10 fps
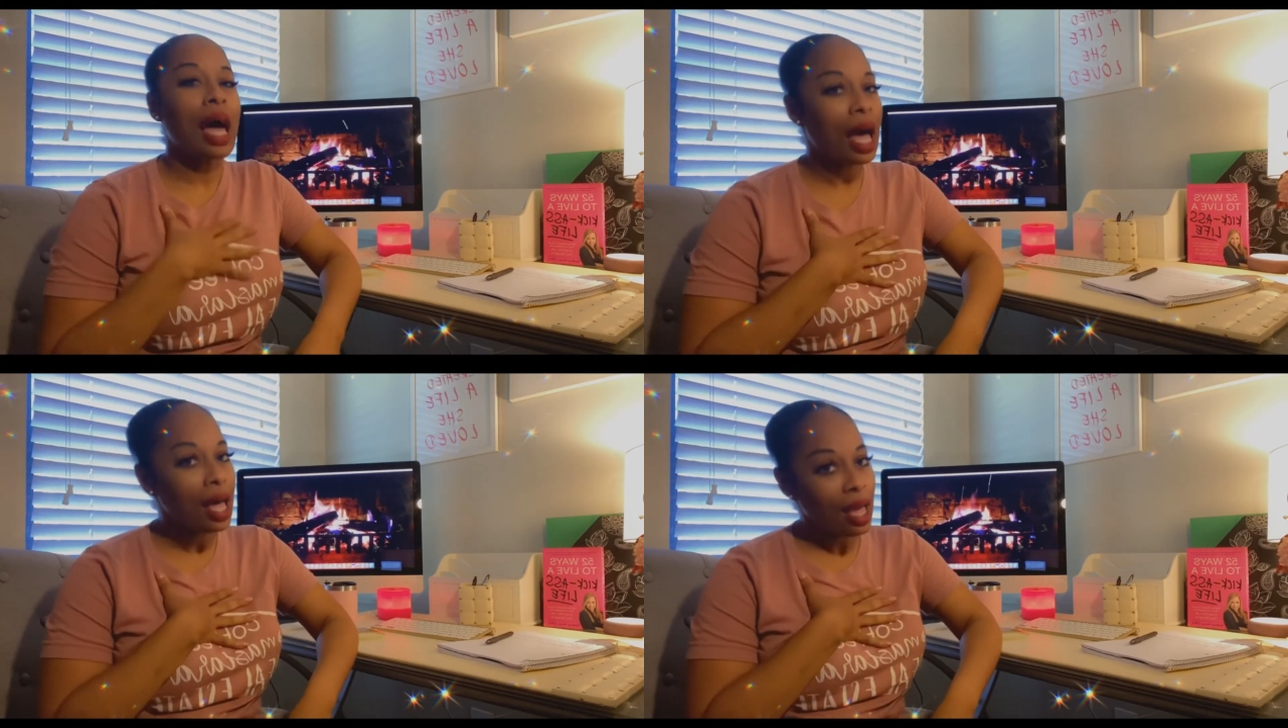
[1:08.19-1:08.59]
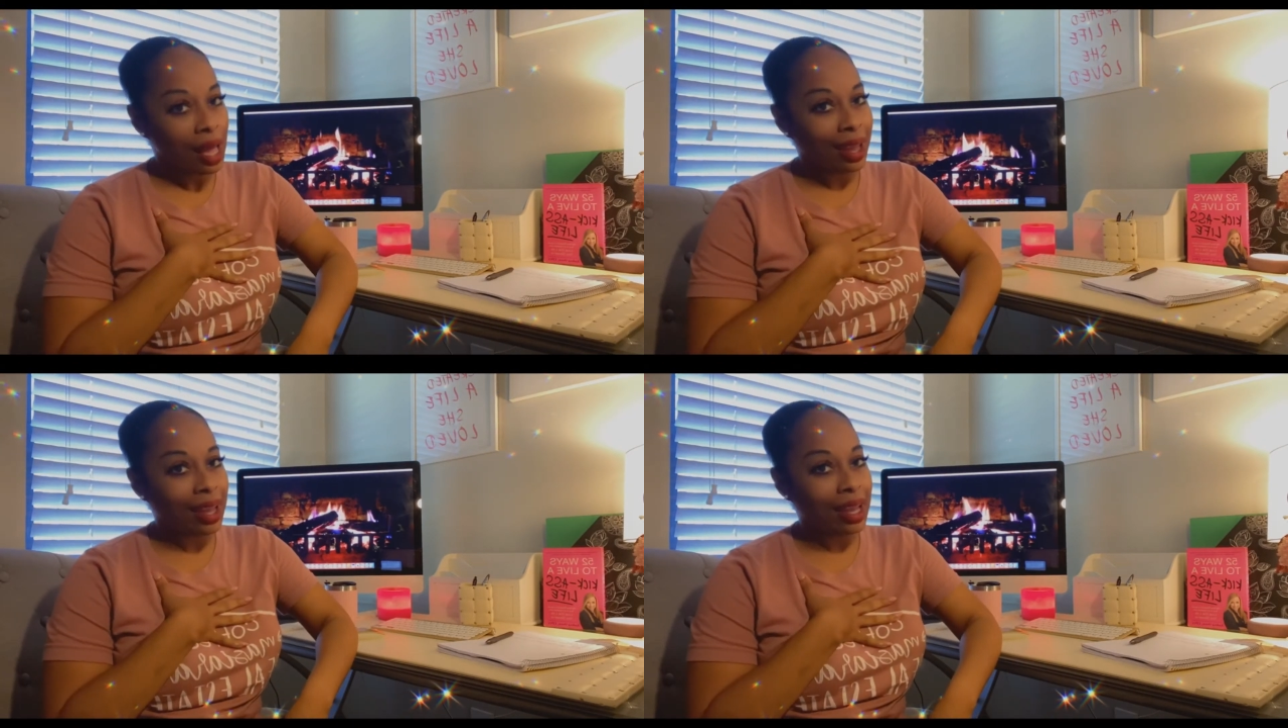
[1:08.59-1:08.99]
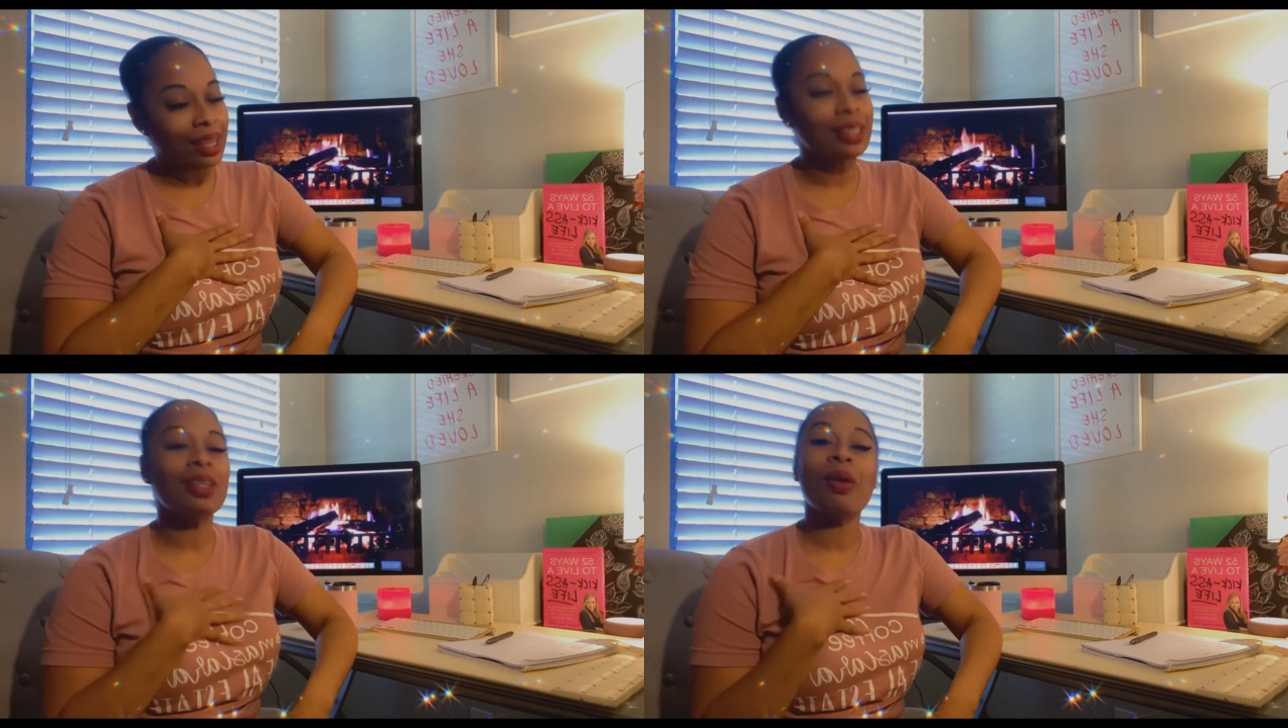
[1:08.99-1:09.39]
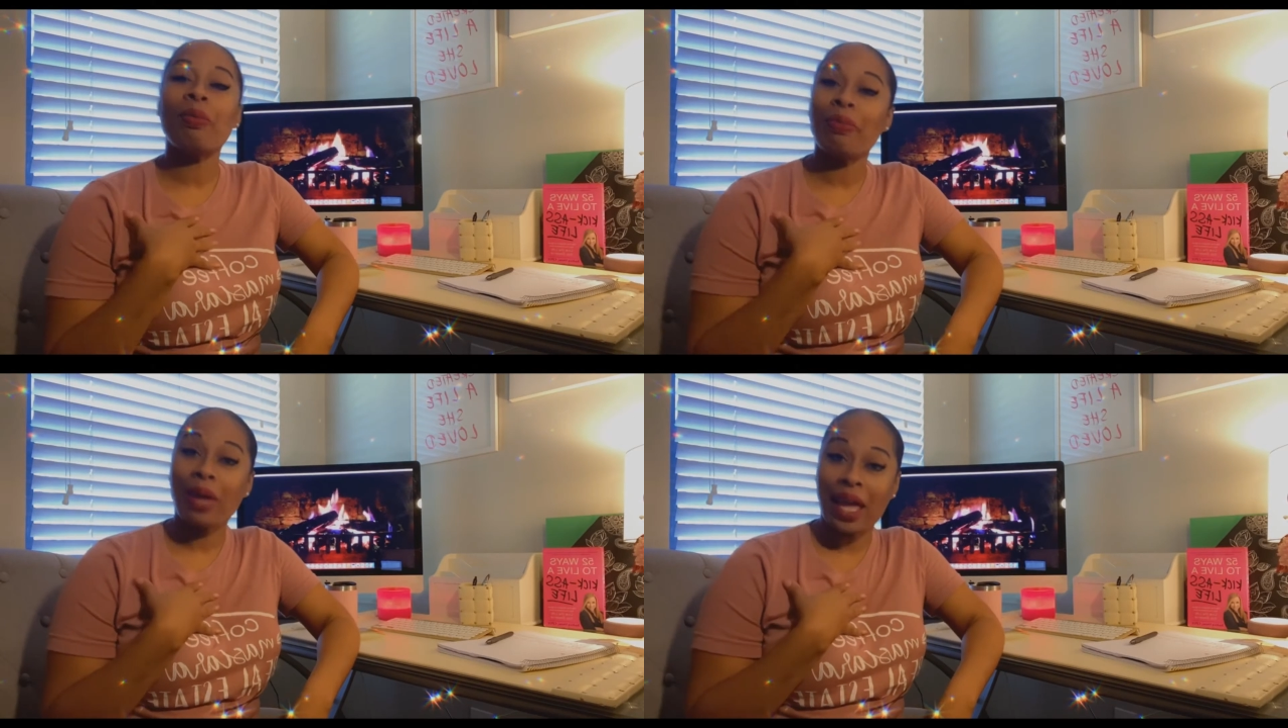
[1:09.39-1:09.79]
I
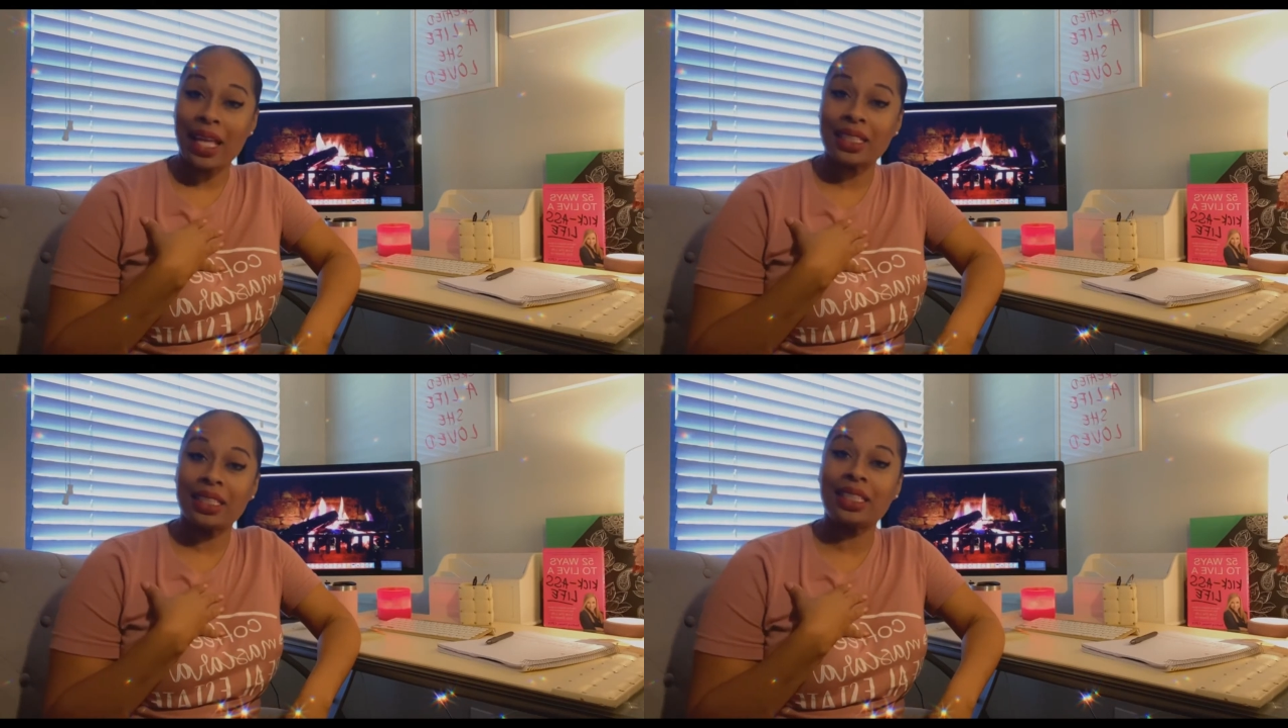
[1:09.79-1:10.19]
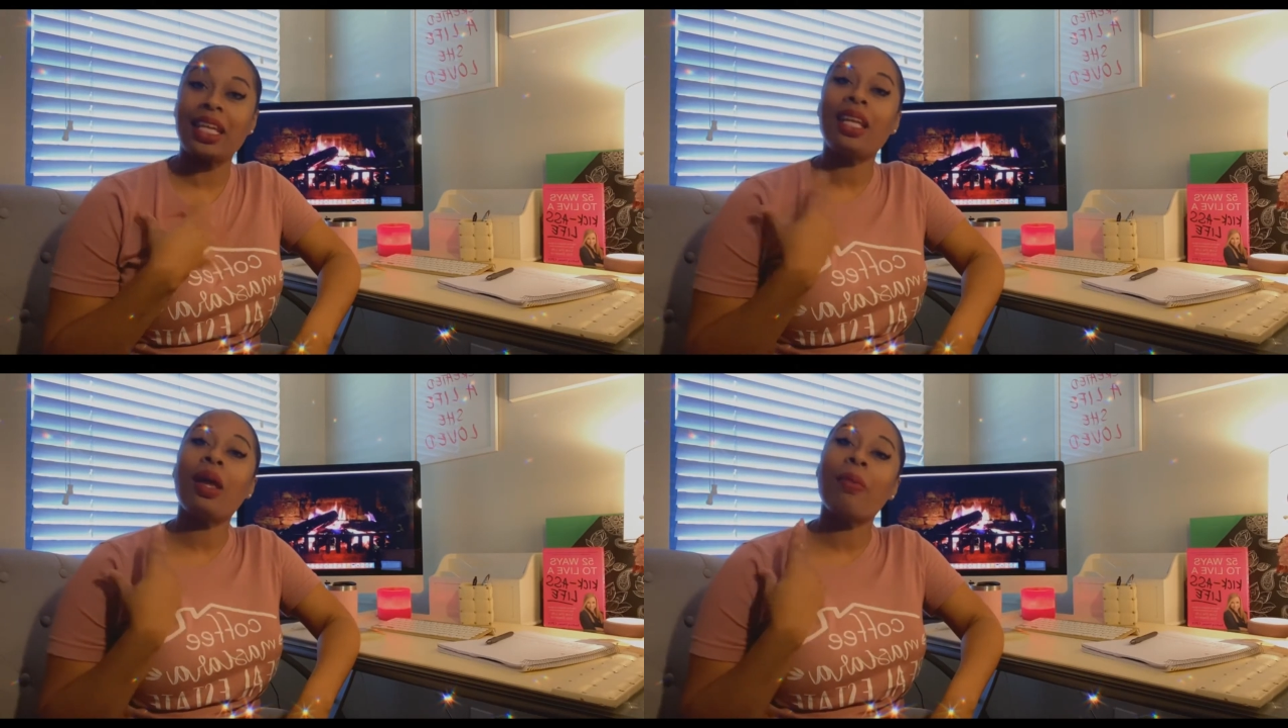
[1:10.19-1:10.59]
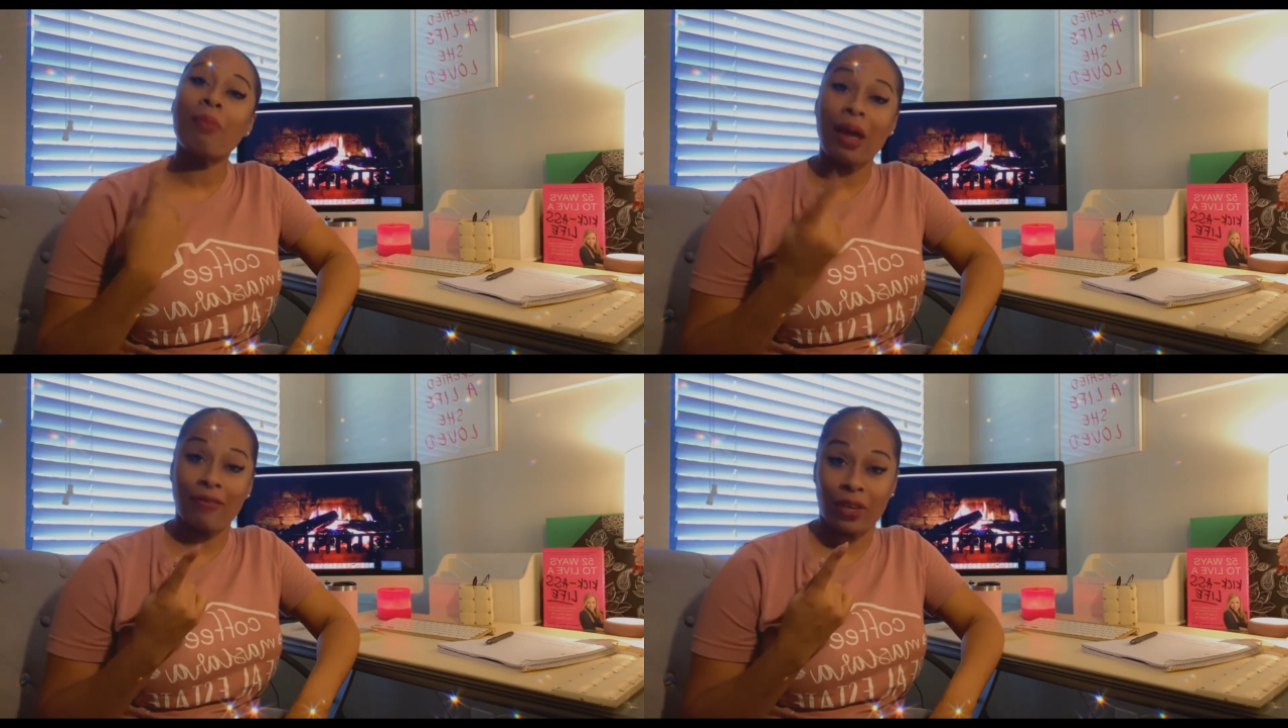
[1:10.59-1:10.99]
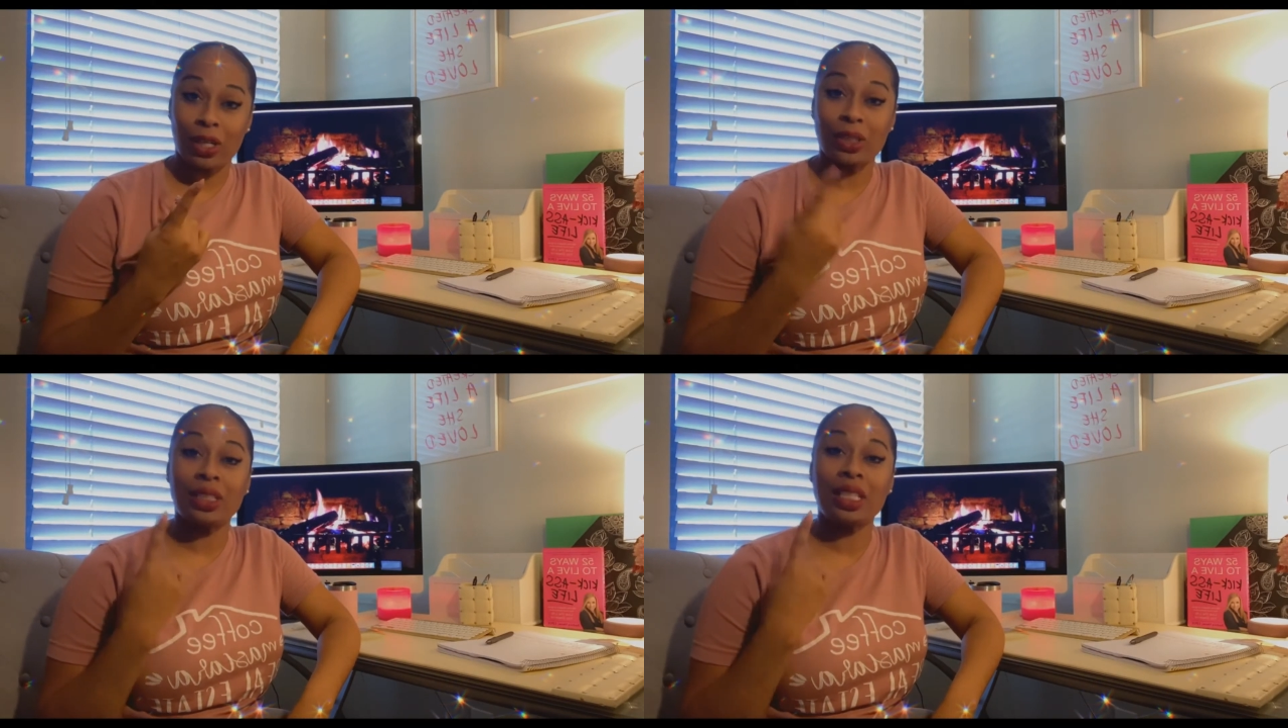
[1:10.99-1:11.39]
passed it my
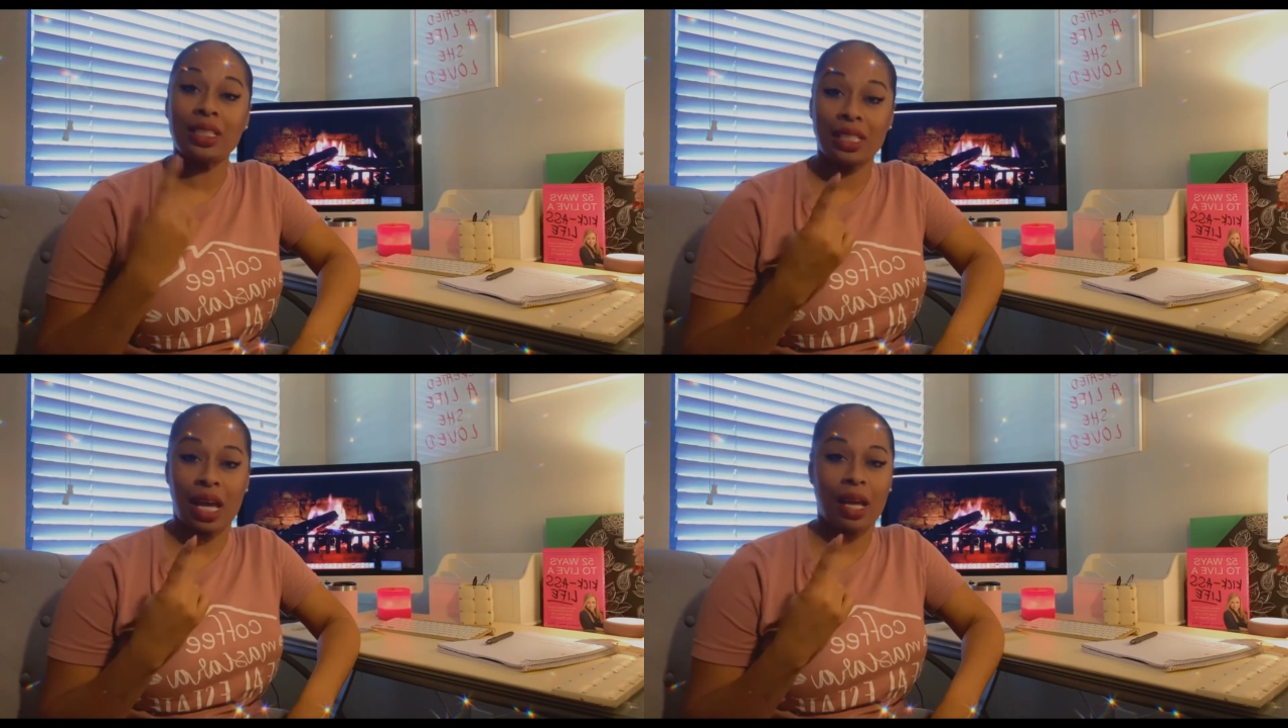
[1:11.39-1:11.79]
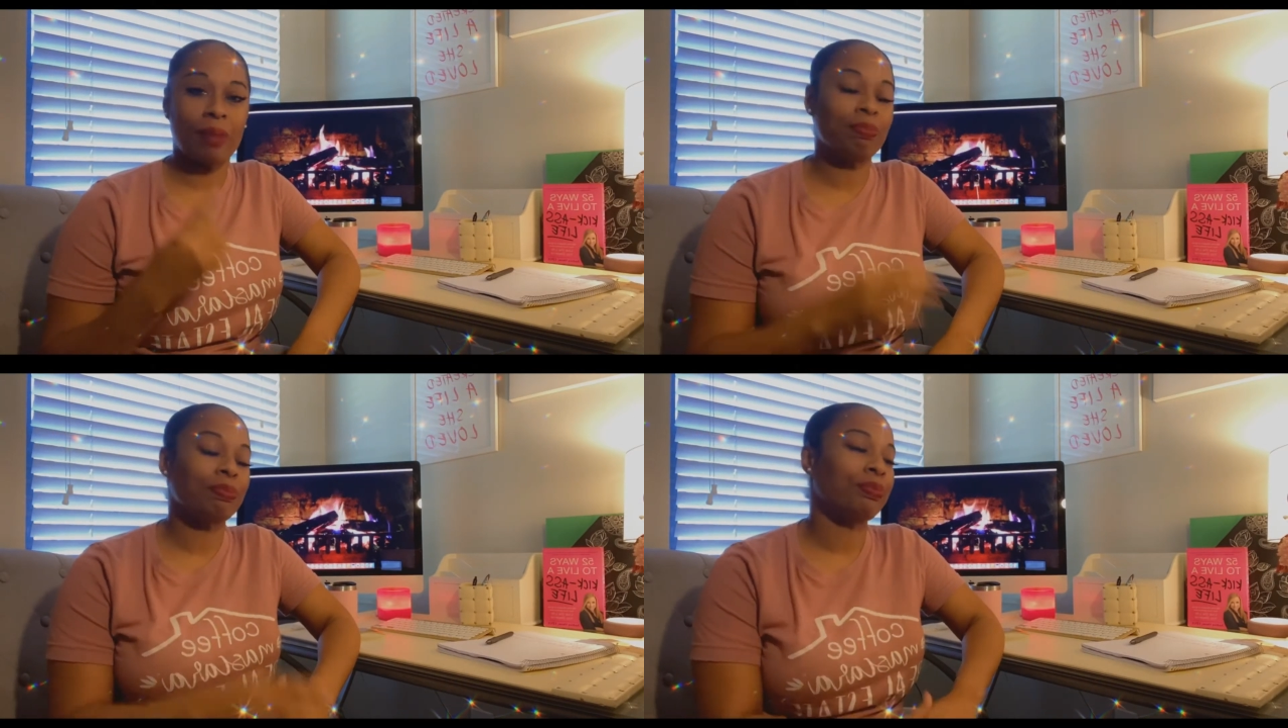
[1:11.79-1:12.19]
first time.